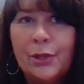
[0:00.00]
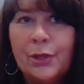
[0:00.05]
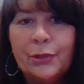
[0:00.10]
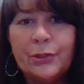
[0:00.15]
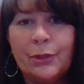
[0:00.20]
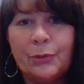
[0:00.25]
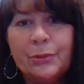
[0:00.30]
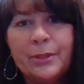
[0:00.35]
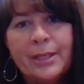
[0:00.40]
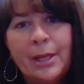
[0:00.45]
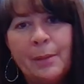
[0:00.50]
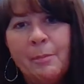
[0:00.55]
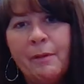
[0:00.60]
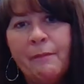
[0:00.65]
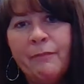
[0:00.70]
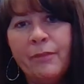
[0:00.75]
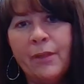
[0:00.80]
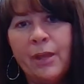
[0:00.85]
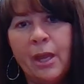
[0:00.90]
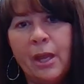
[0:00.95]
So some
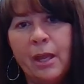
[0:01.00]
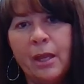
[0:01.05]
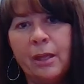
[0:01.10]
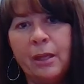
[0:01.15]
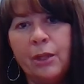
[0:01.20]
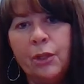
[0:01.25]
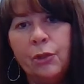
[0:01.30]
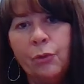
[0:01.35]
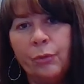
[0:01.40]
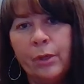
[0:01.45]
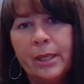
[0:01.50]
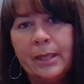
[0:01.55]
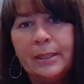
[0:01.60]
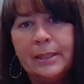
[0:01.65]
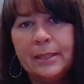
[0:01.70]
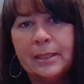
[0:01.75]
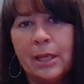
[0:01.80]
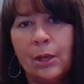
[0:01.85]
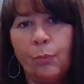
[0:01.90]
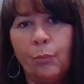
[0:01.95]
of the
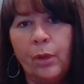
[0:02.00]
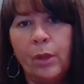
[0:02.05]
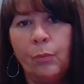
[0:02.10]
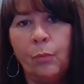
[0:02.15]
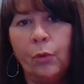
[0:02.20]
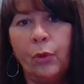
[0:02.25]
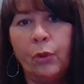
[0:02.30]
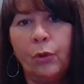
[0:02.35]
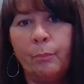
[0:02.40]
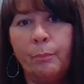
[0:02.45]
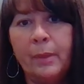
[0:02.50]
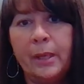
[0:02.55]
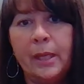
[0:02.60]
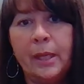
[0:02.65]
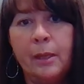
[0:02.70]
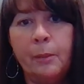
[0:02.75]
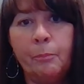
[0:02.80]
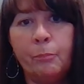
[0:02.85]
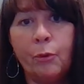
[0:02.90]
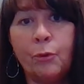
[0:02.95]
units that we will
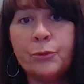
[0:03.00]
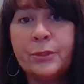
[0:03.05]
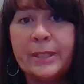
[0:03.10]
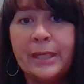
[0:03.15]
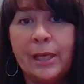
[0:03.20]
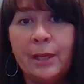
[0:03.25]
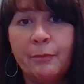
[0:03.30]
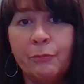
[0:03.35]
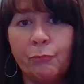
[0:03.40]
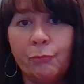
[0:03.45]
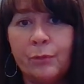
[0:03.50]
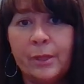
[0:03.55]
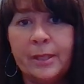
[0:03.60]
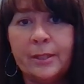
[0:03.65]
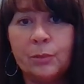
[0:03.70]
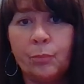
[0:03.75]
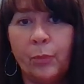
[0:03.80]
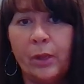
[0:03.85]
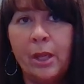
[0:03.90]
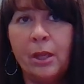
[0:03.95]
be proceeding through
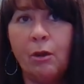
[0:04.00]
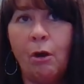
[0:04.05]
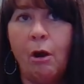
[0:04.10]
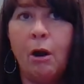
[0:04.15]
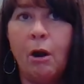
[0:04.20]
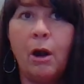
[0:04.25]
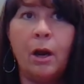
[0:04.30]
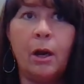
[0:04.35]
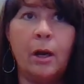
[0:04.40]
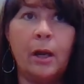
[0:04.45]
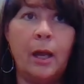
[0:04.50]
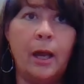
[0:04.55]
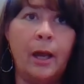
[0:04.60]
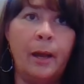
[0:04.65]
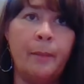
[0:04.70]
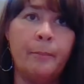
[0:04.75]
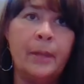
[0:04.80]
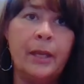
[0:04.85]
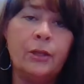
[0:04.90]
this week are um,